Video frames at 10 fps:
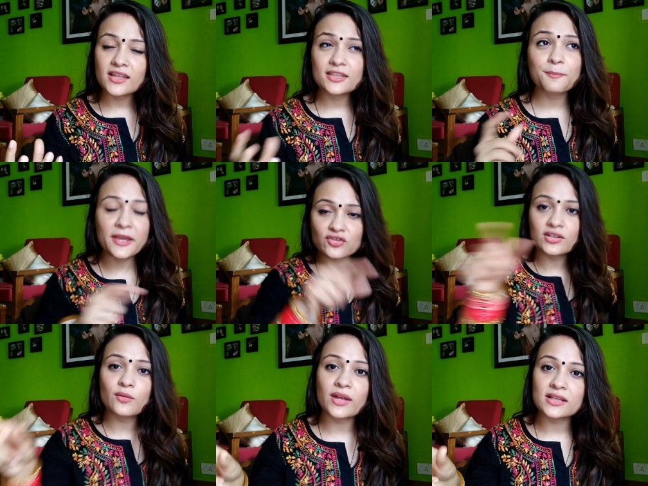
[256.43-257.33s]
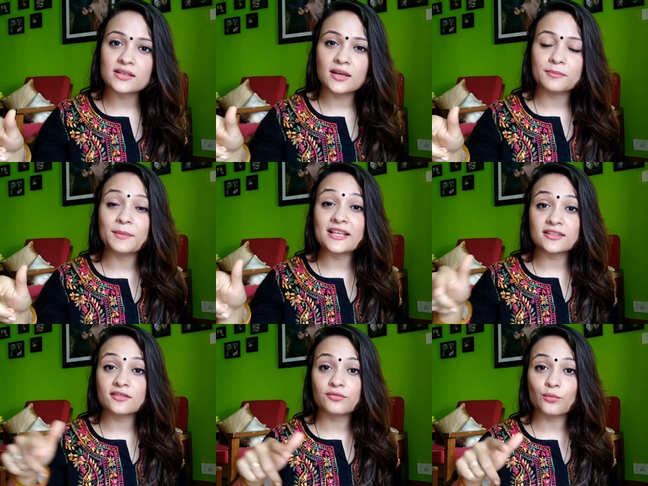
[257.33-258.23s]
especially when
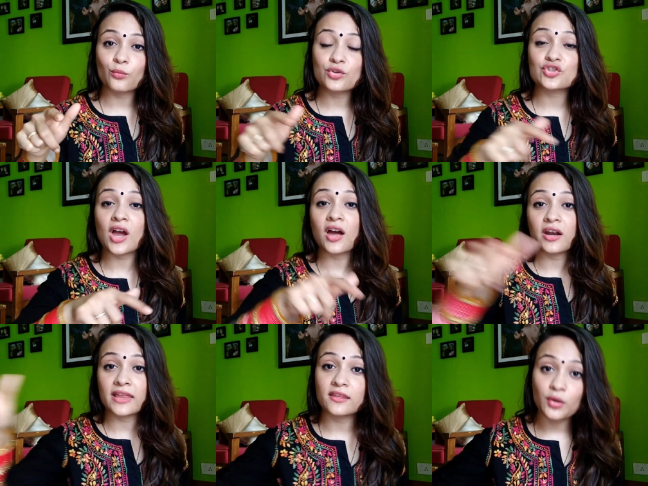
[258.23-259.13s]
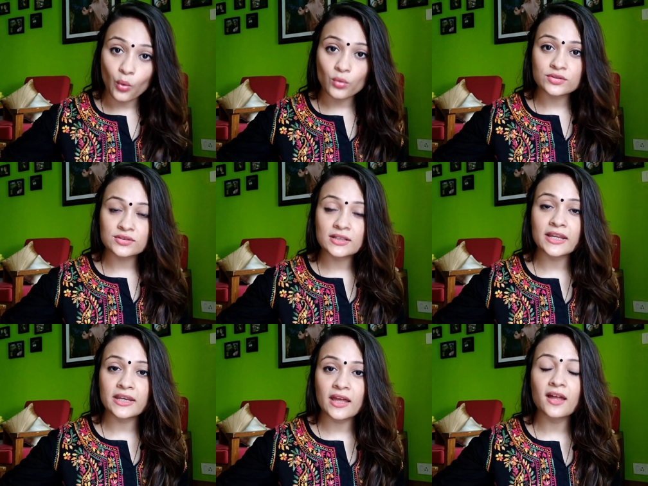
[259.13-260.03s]
places which are at the coastal
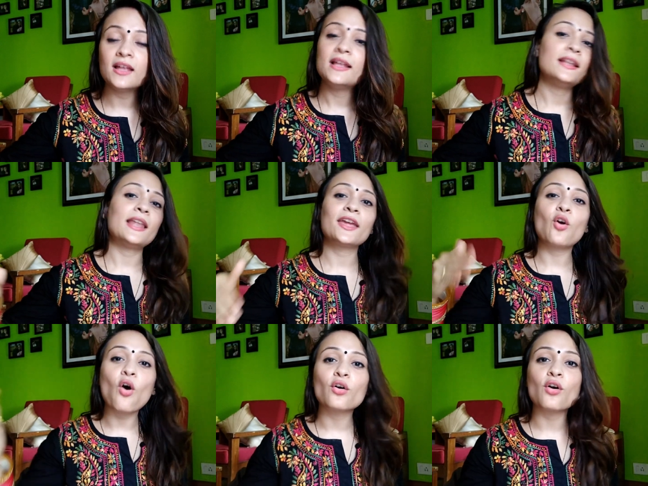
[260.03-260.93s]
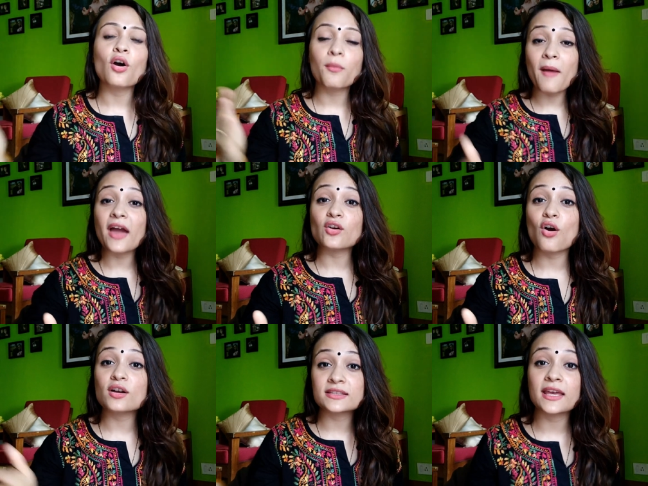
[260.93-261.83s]
area, like Hong Kong,
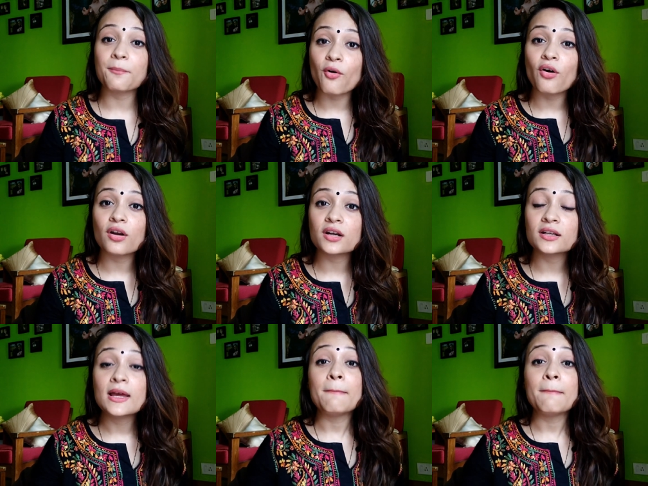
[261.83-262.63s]
Bangkok, Singapore,